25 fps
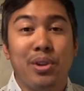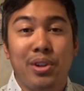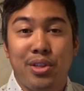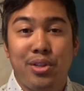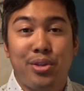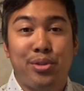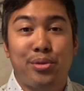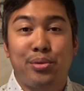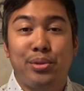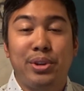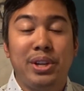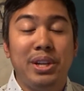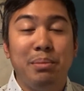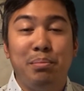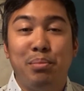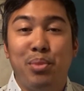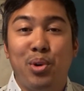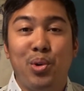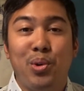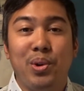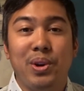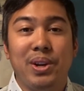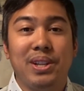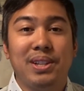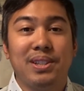3
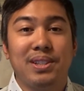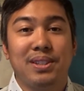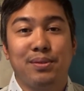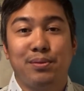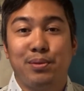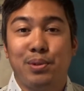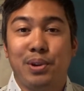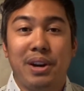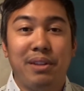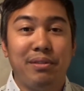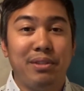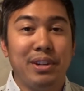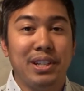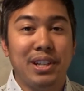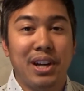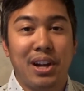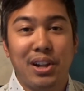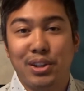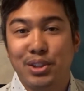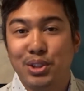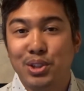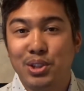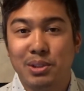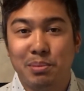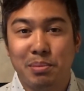points for every
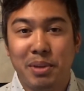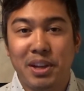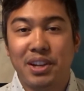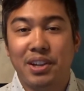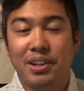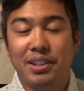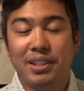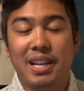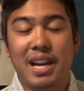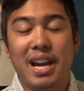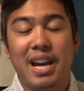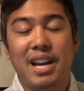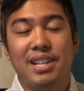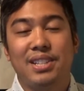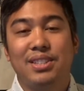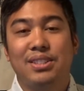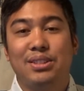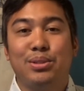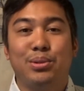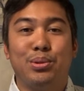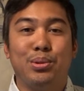dollar you spend on gas,